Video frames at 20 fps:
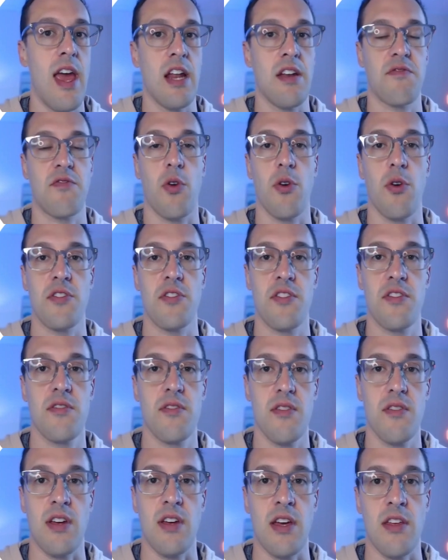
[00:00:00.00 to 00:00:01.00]
And of
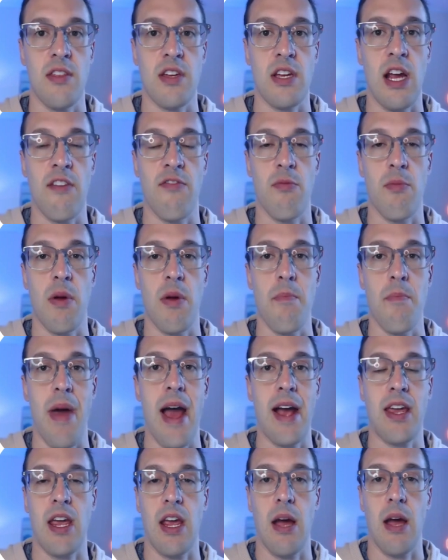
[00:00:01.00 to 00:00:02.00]
course, uh, the government
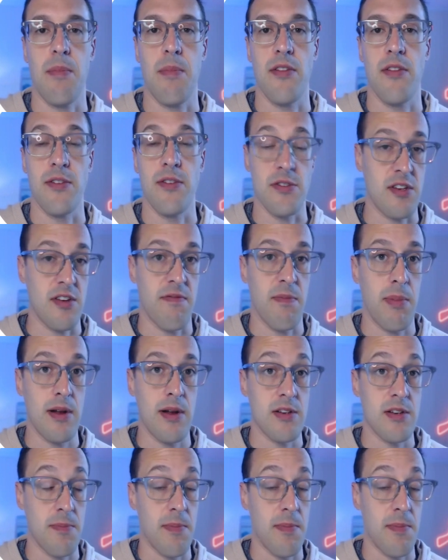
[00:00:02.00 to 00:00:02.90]
backing up all those de-